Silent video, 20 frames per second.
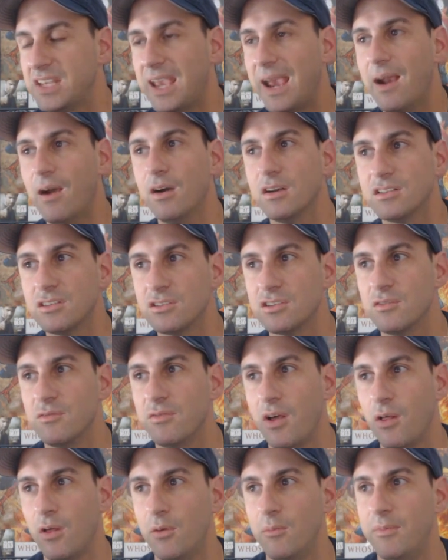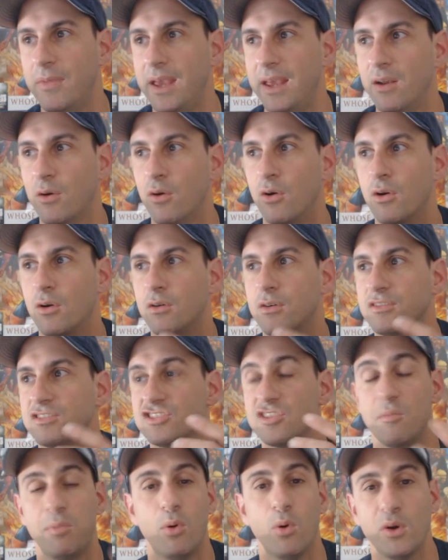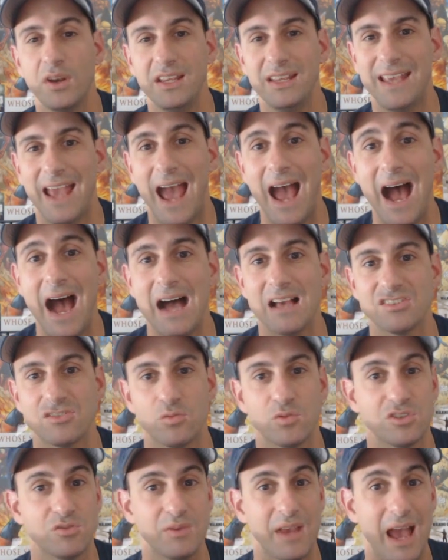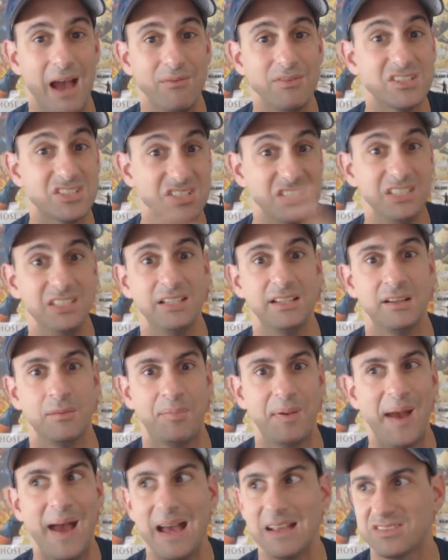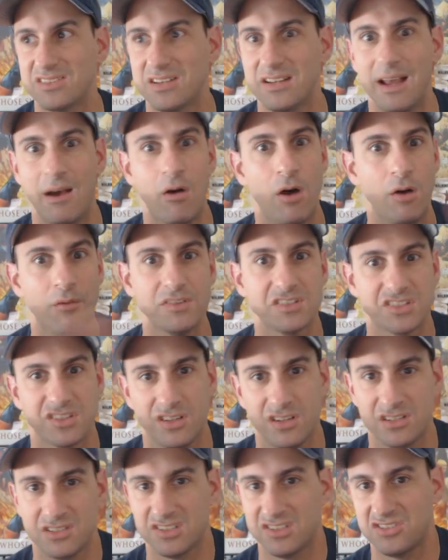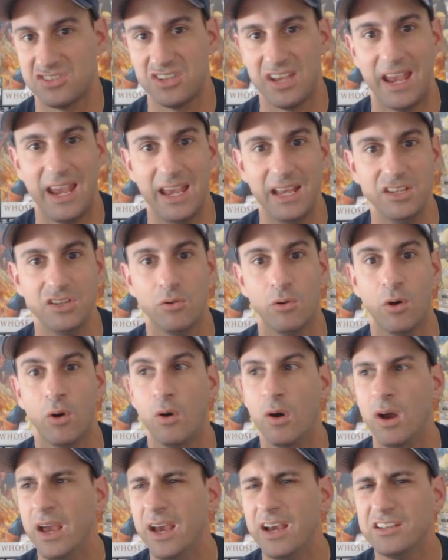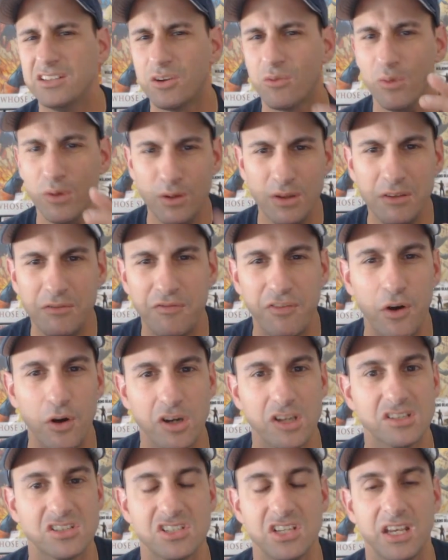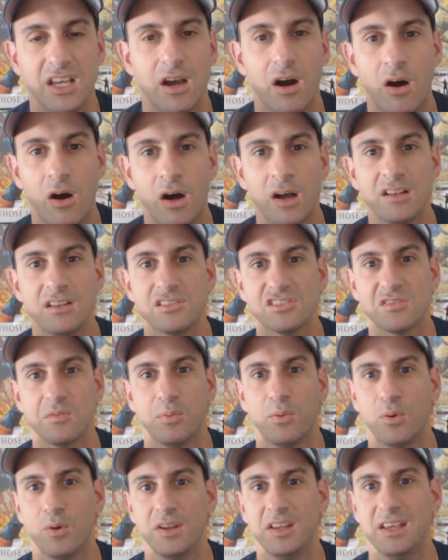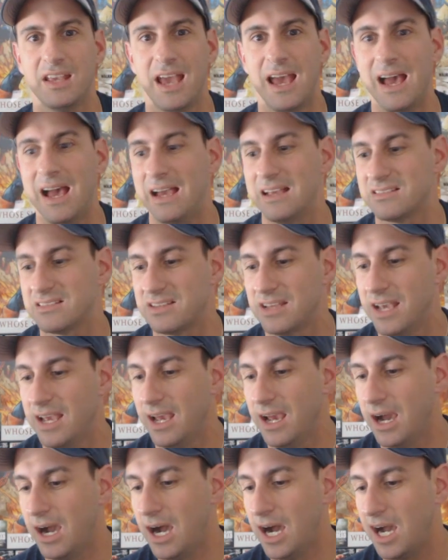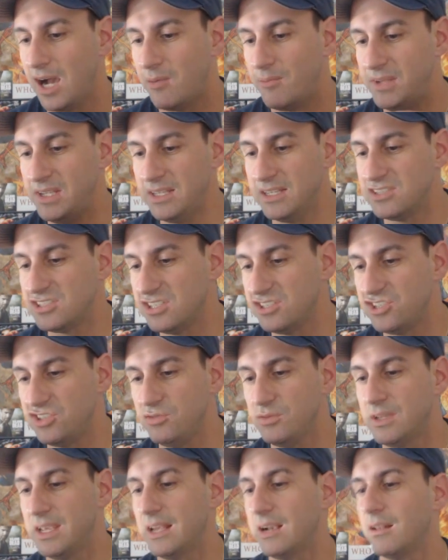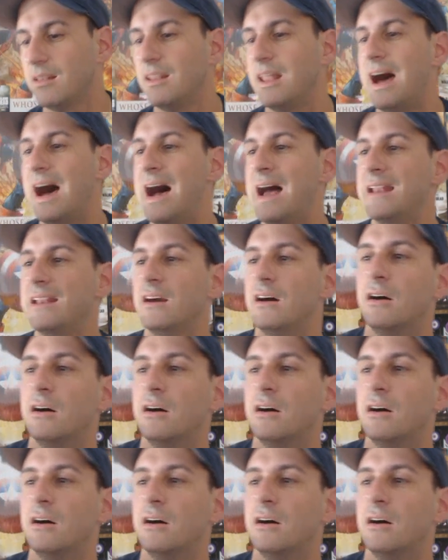character development or supporting cast, which we haven't seen in the past. And now all of a sudden, since the annual, they're really focusing on the supporting cast. In this issue, you get a lot